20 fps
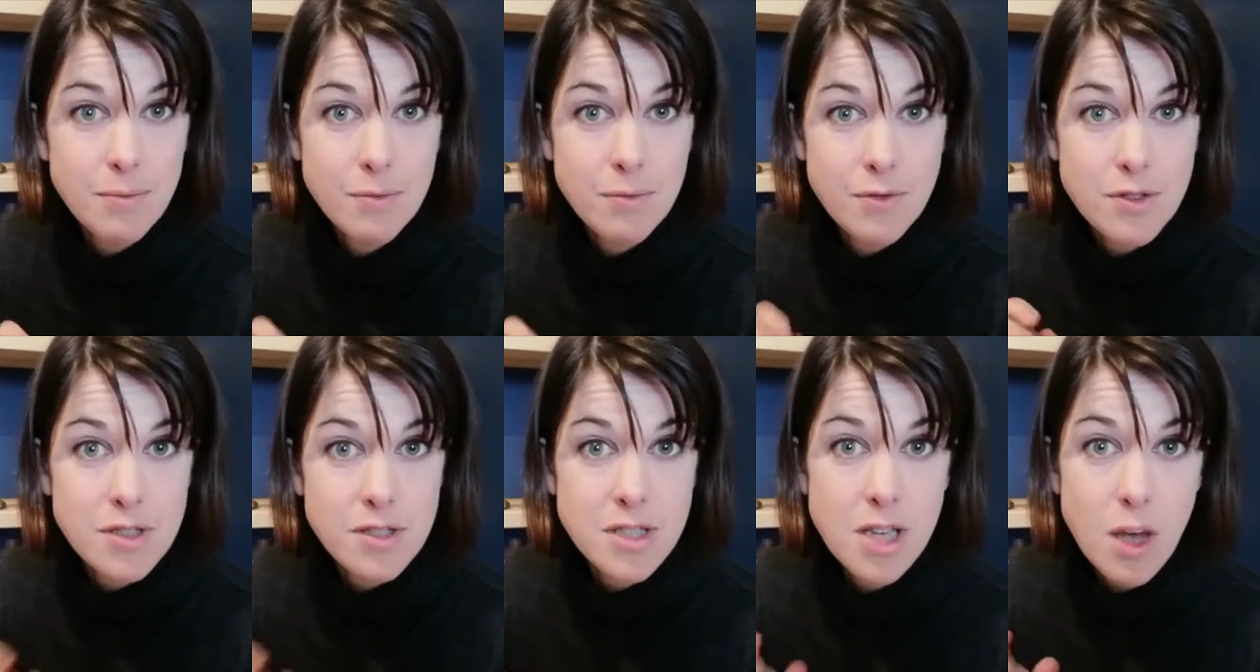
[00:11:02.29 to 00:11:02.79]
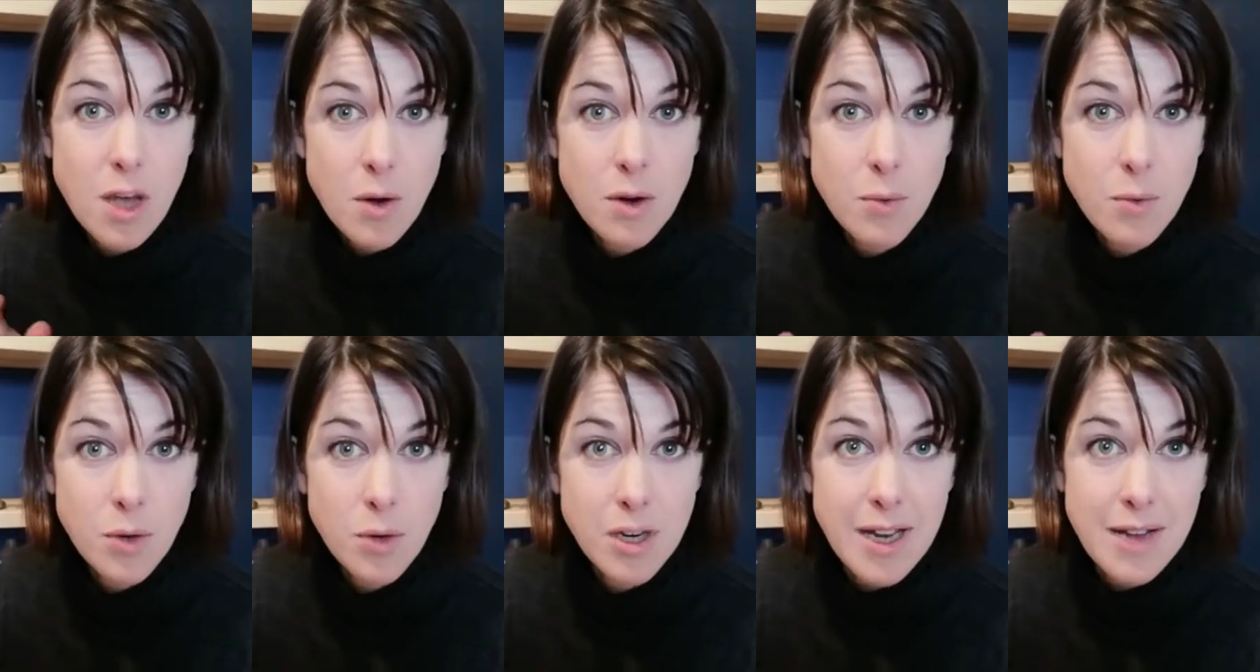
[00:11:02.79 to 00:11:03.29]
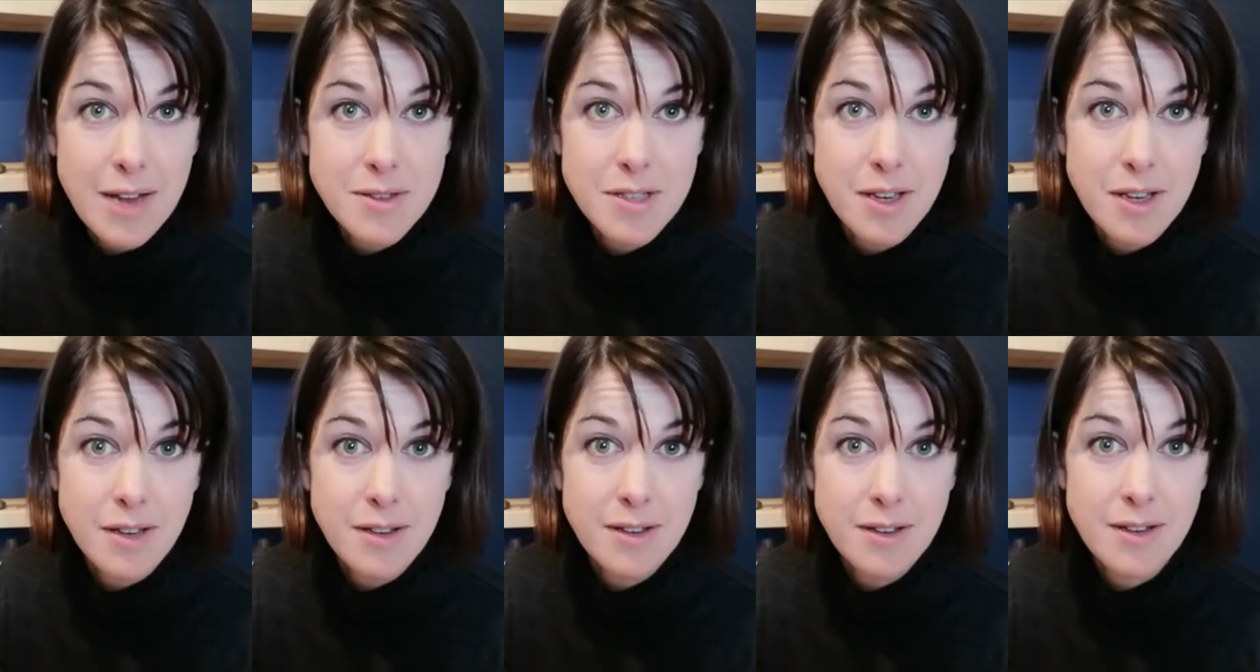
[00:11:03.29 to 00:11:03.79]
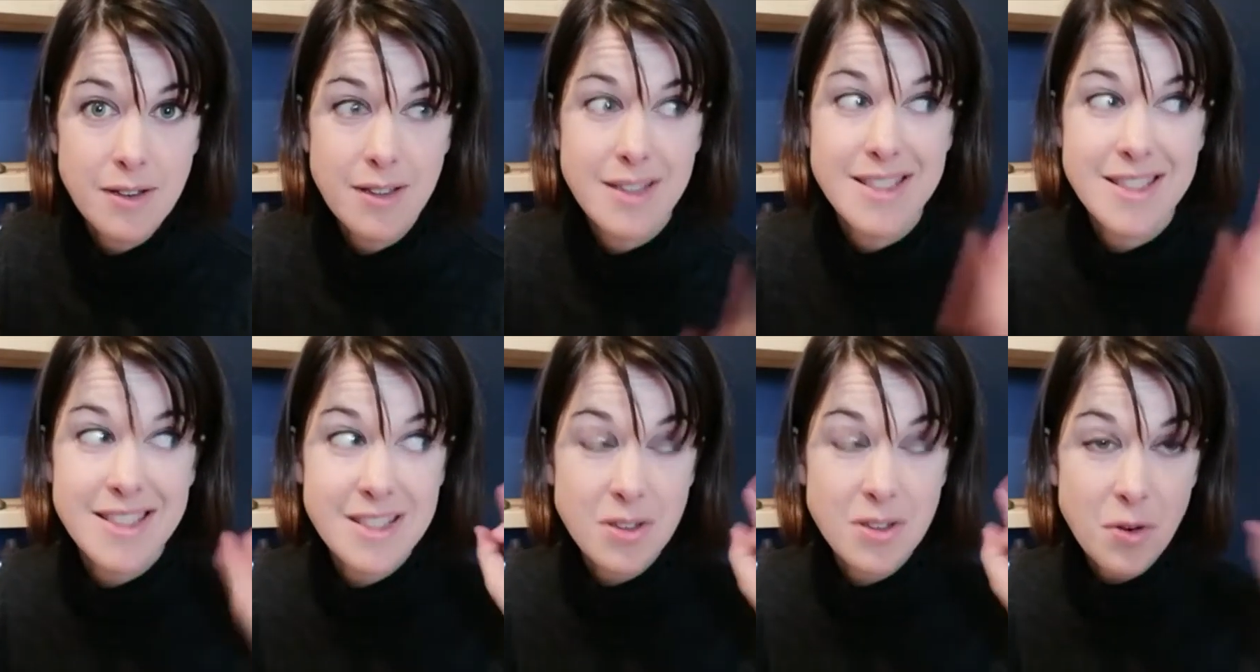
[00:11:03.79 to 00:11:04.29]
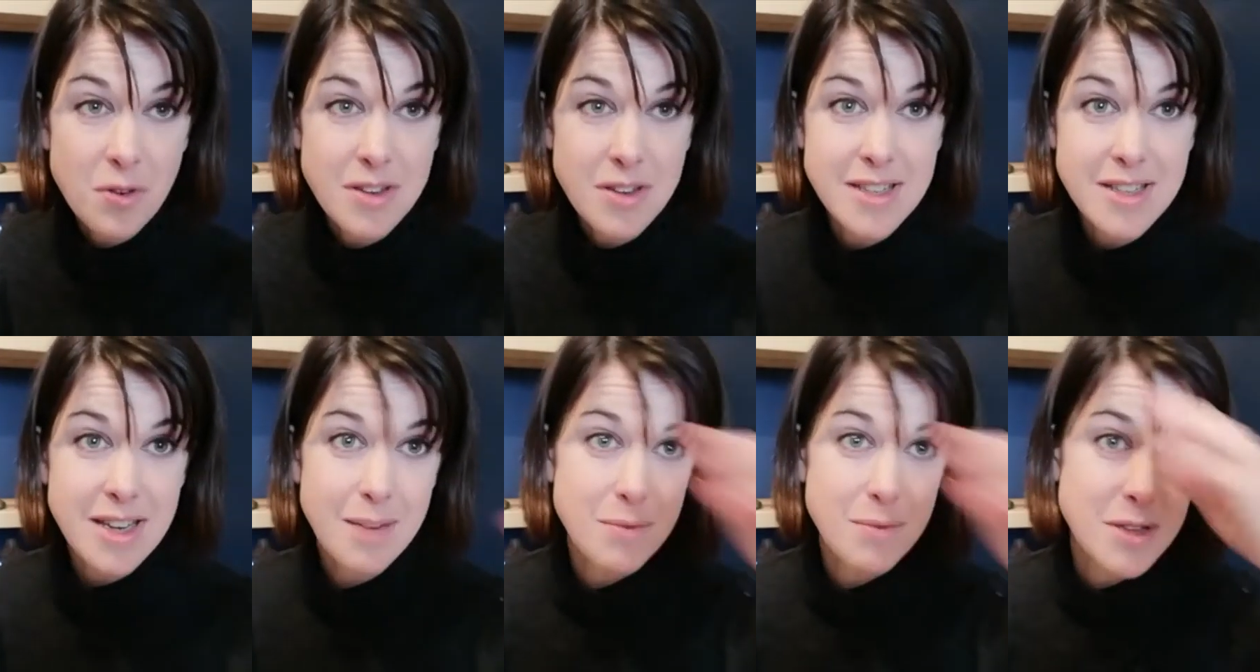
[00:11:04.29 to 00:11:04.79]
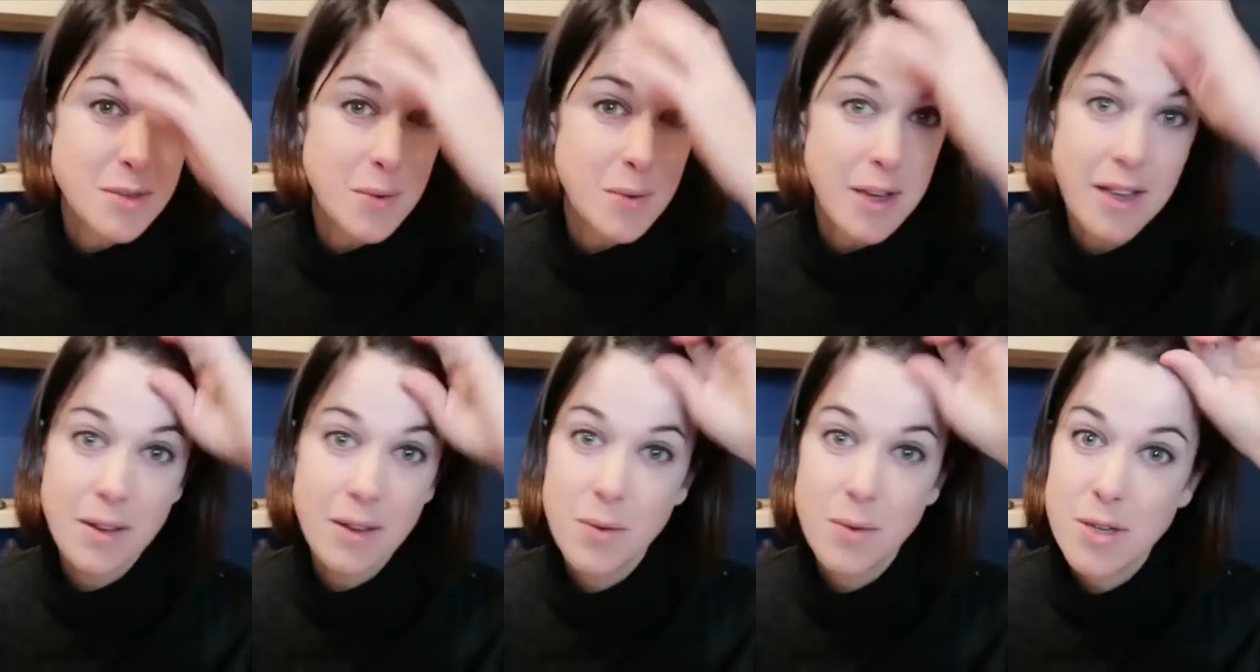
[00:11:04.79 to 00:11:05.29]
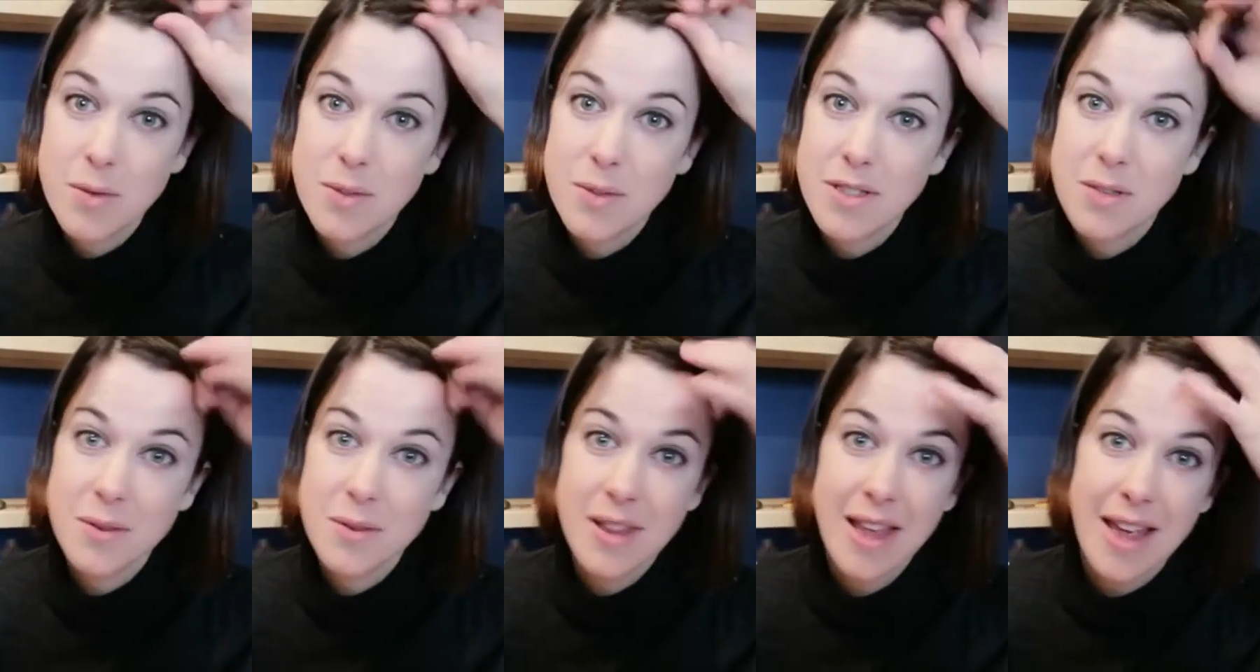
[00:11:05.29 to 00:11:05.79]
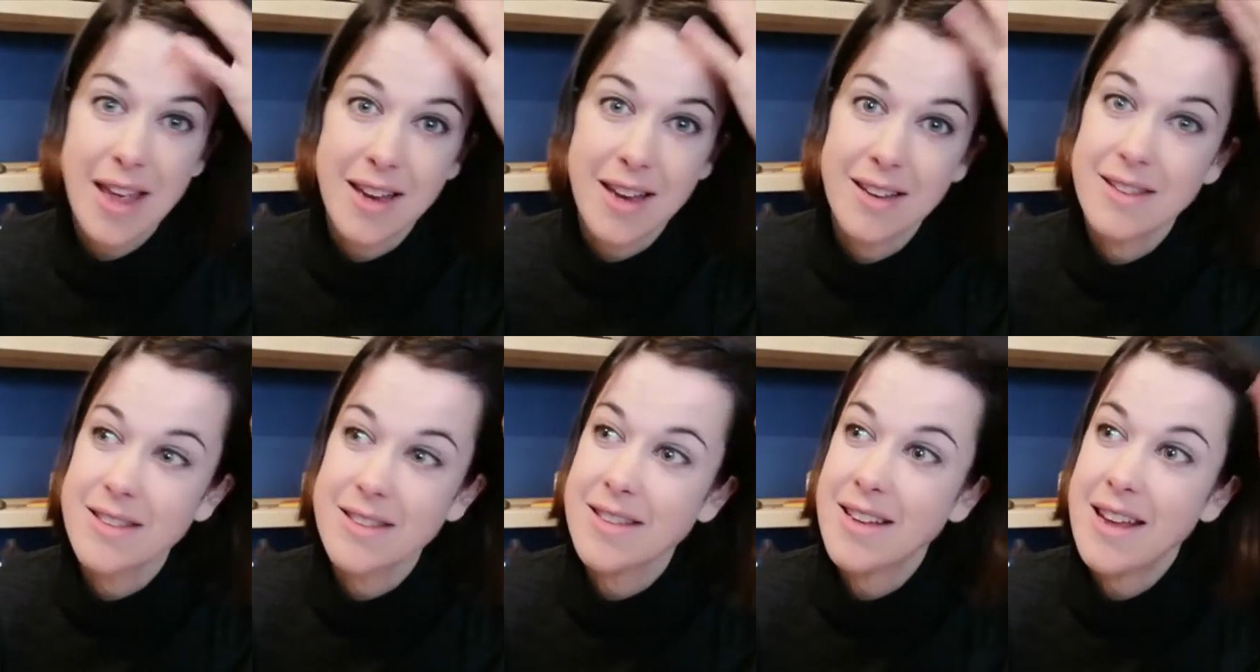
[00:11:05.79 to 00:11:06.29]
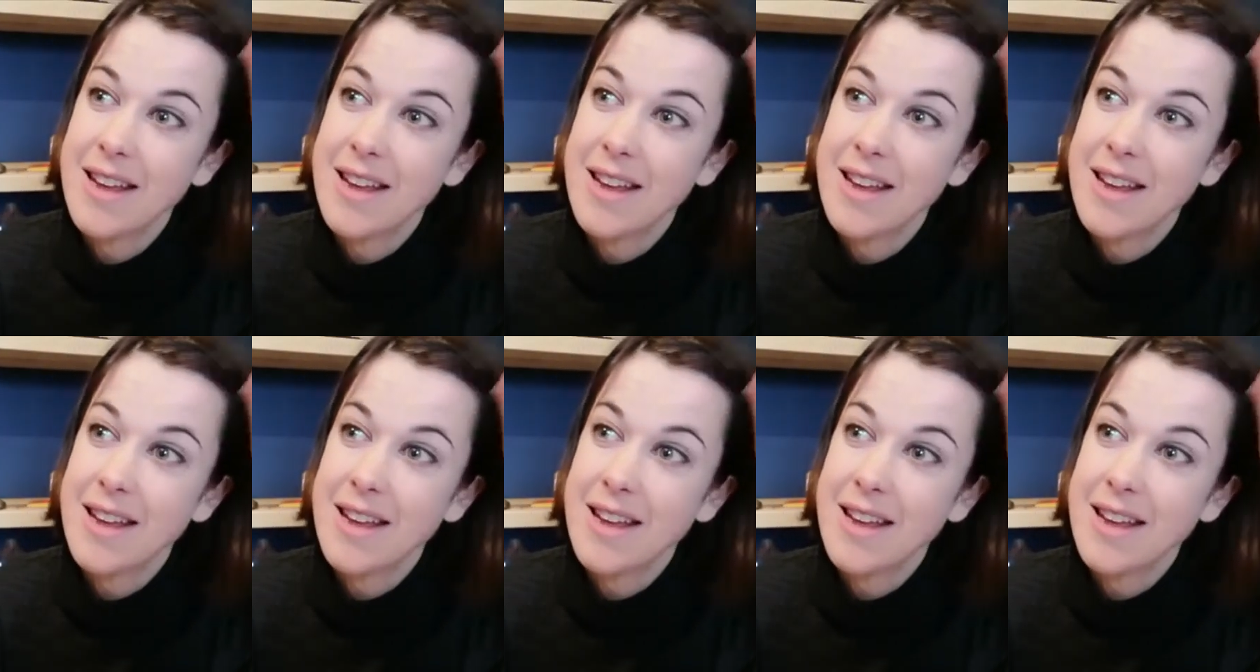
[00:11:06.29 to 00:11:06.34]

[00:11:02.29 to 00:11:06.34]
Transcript: for us to go on a woodlouse hunt, because story time this week, which we'll do at the end,